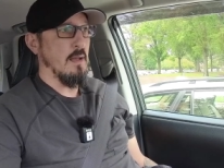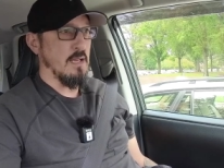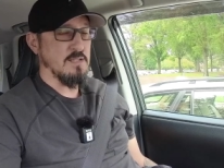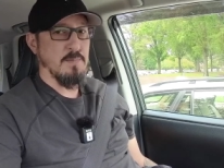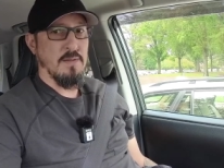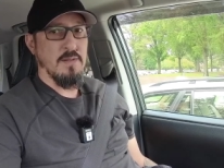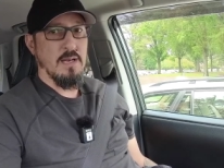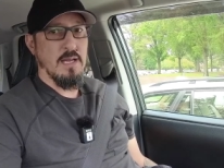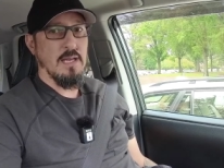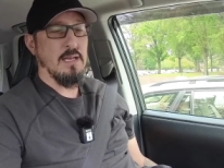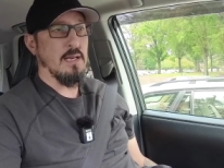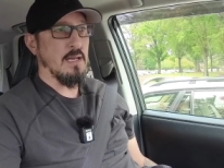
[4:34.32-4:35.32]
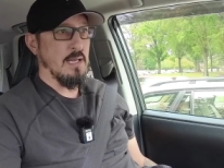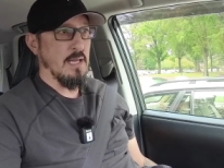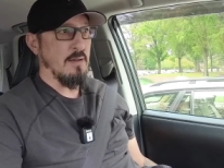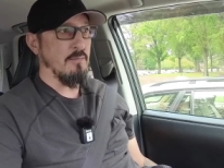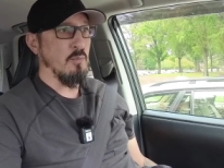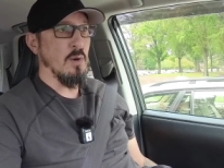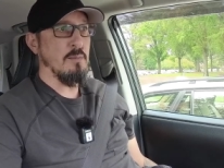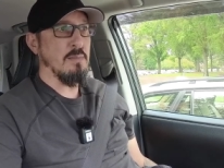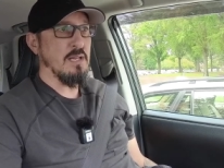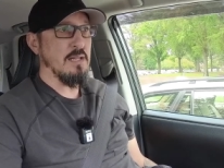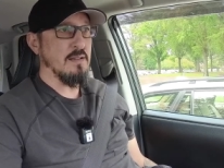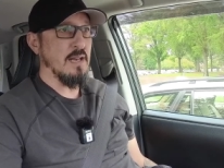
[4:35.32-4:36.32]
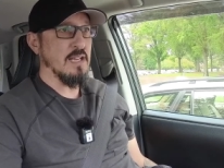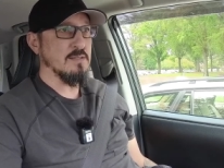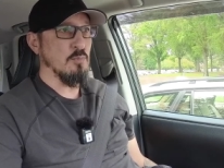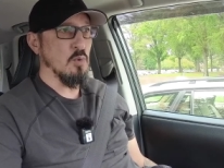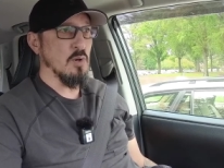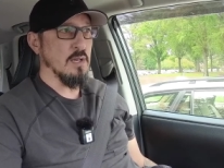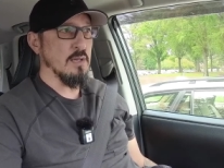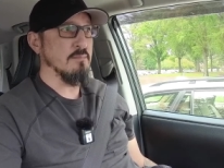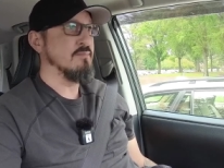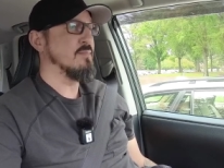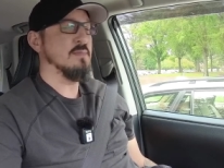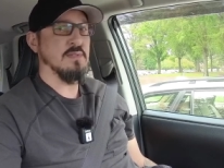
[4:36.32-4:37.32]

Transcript: I spend the night. I have one meeting the next morning.